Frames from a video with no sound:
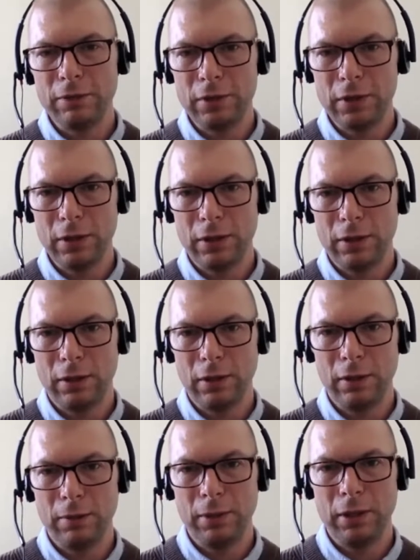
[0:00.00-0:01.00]
visit
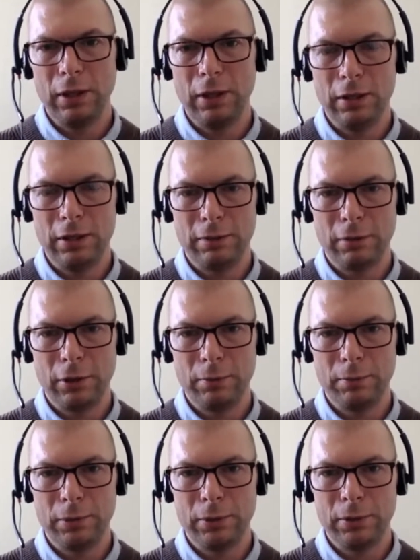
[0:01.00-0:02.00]
at the beginning is very
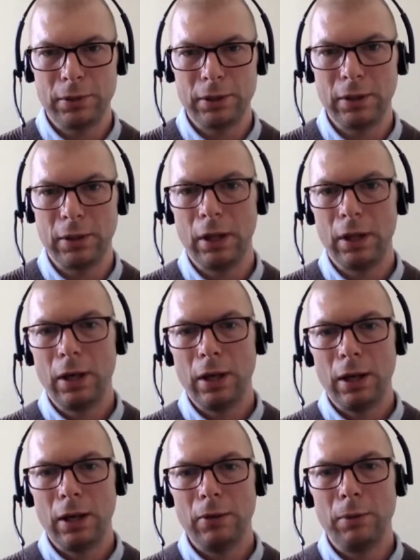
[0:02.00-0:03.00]
important,
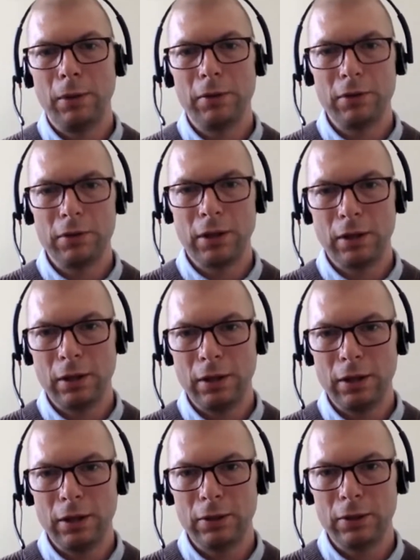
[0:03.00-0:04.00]
whether it's in
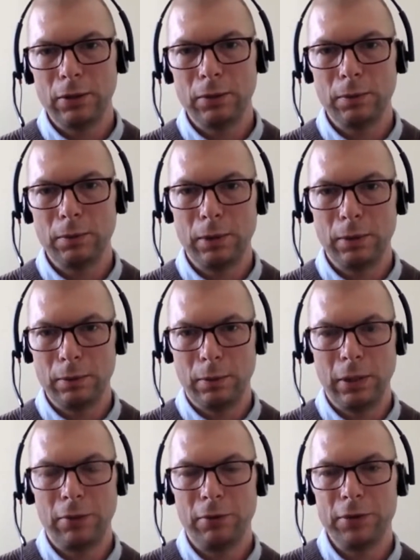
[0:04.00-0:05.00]
clinic or
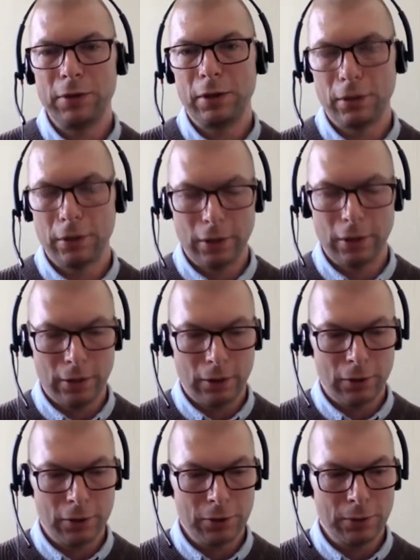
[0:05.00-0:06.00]
whether it's in a
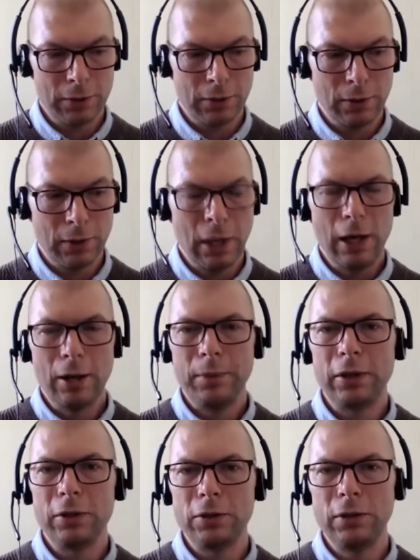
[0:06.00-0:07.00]
hospital,
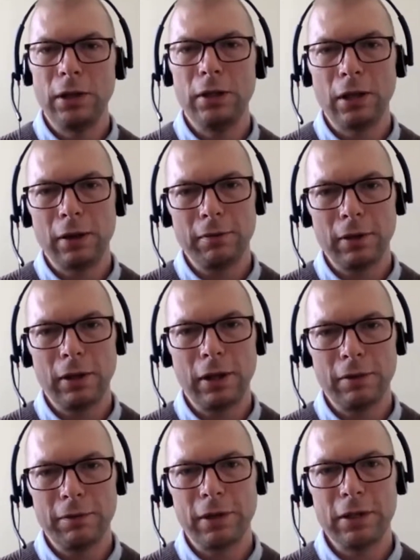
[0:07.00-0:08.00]
because you need
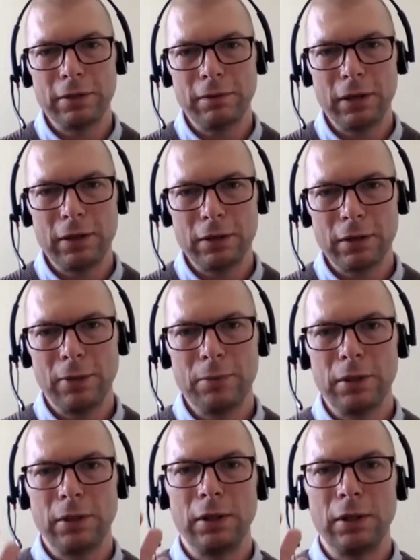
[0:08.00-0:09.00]
that face-to-face time
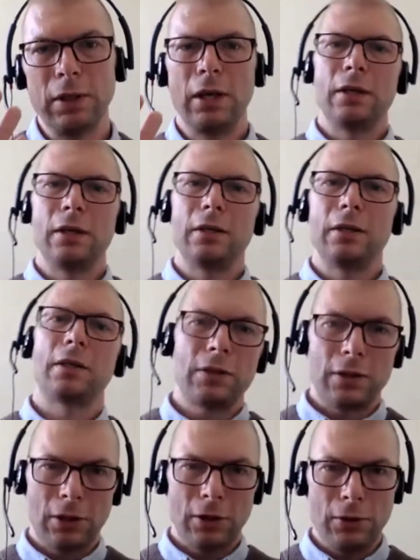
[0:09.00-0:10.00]
to say,
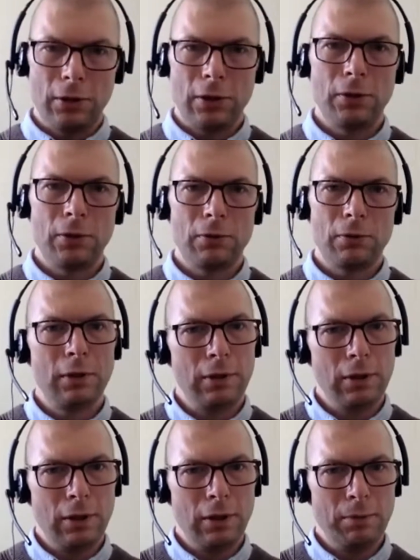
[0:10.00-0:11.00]
just go through
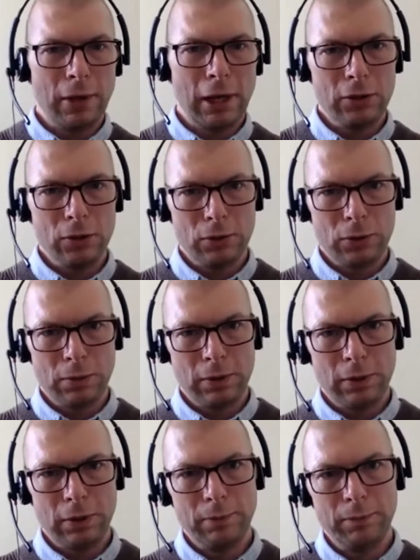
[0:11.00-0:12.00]
the manuals
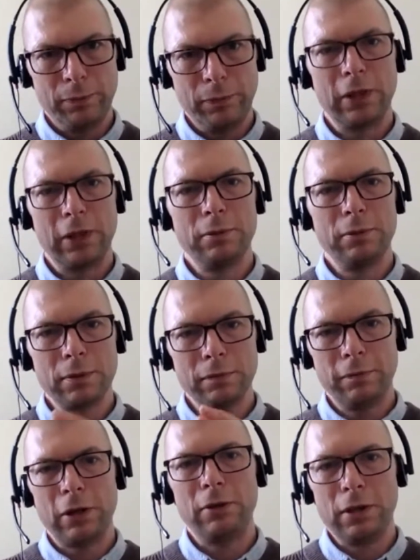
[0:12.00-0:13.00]
with them, give them
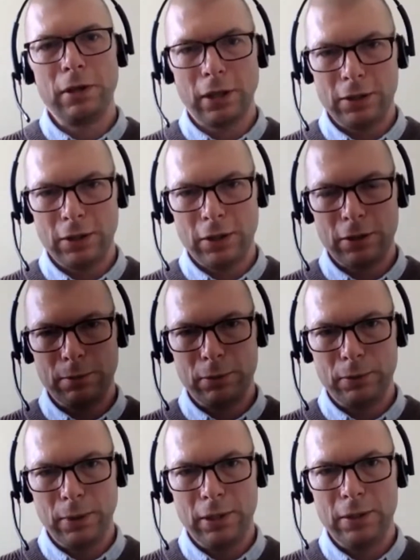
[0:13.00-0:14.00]
some very
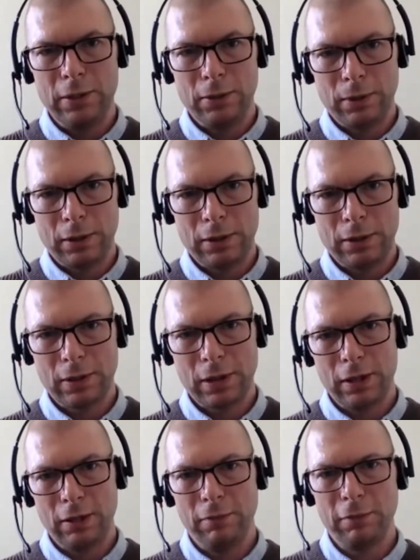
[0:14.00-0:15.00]
digestible, easy to
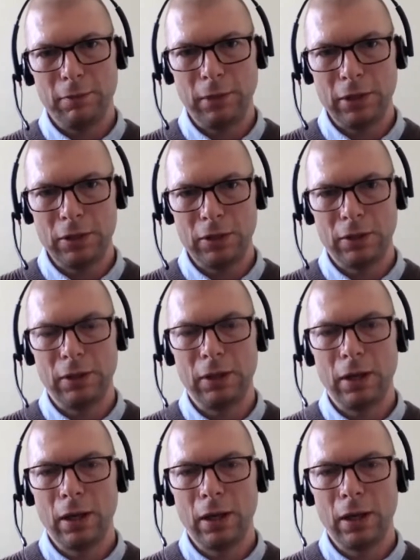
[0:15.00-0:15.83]
understand information